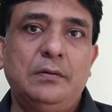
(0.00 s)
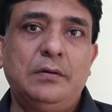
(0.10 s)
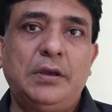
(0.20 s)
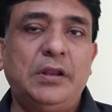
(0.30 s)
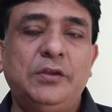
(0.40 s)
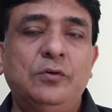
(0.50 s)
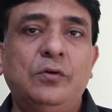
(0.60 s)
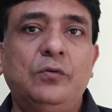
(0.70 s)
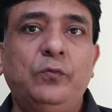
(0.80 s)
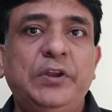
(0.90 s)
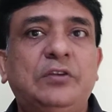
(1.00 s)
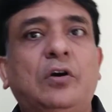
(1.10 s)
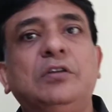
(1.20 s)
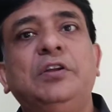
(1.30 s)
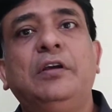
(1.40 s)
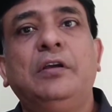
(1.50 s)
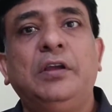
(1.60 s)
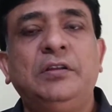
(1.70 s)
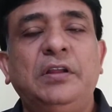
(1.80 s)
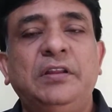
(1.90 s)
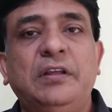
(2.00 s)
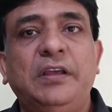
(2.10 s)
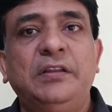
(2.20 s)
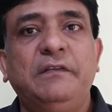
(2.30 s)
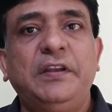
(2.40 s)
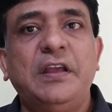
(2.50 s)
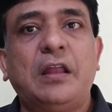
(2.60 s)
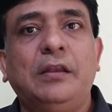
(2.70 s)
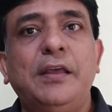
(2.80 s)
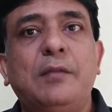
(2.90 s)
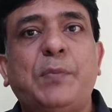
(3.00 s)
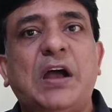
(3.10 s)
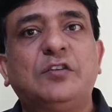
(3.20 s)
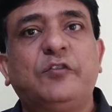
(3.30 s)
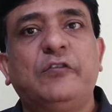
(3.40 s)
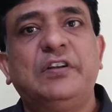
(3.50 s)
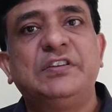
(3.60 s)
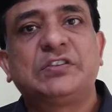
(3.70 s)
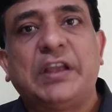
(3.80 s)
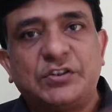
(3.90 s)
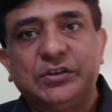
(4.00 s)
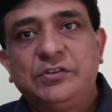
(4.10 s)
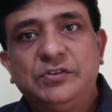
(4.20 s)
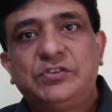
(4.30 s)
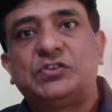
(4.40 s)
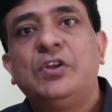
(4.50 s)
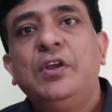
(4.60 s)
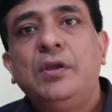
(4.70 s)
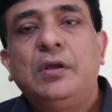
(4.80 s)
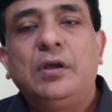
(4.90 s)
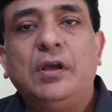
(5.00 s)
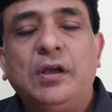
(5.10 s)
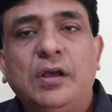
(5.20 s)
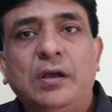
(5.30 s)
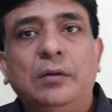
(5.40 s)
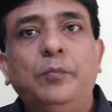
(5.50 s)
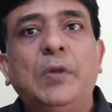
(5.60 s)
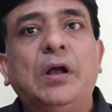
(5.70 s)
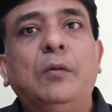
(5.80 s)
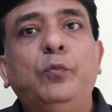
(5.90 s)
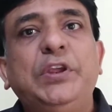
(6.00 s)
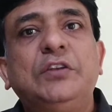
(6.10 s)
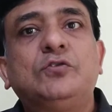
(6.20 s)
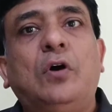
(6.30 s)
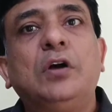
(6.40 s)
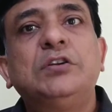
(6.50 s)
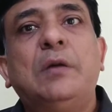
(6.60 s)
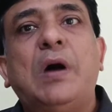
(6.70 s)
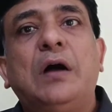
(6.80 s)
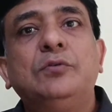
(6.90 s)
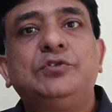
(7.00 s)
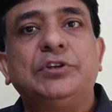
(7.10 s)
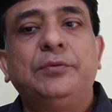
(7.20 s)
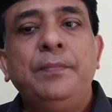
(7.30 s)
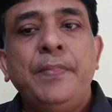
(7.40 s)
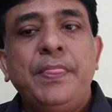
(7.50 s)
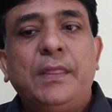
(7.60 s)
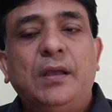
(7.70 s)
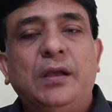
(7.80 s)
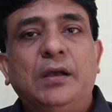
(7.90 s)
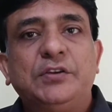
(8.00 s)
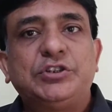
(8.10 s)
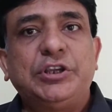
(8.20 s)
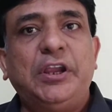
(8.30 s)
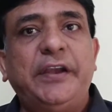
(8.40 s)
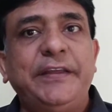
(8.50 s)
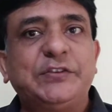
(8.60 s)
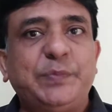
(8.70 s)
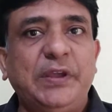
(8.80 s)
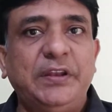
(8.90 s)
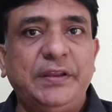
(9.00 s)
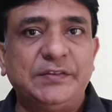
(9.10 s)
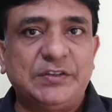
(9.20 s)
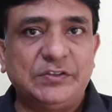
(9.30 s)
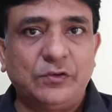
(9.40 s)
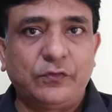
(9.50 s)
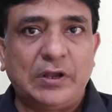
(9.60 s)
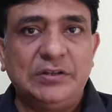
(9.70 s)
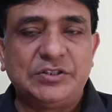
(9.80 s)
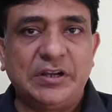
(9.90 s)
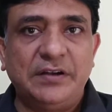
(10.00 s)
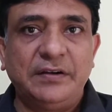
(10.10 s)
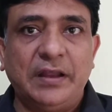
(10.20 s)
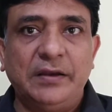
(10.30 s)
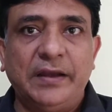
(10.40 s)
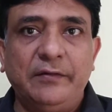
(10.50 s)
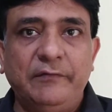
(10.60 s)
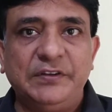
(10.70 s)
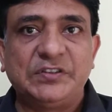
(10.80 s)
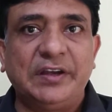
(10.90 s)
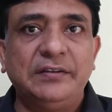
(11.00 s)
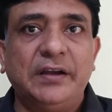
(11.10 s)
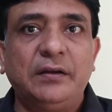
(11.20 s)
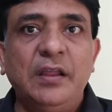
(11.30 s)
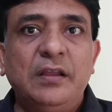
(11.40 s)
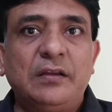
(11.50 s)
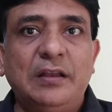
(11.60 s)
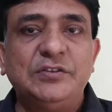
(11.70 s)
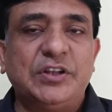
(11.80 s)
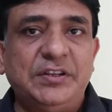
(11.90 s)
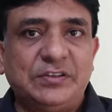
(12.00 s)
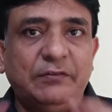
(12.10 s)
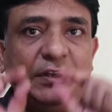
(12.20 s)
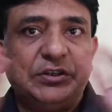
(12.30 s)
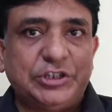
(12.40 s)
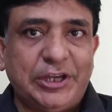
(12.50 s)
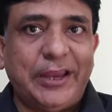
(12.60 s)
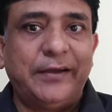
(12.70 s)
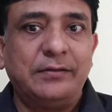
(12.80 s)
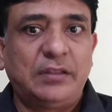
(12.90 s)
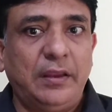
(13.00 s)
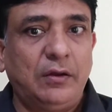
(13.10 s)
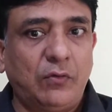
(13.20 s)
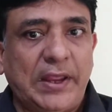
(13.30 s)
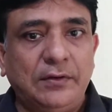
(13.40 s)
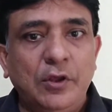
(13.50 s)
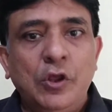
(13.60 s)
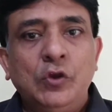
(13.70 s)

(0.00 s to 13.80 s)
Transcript: And we talked in the very earlier part of our discussions. We talked about shared experiences of culture, and we said that culture is a very shared thing, right?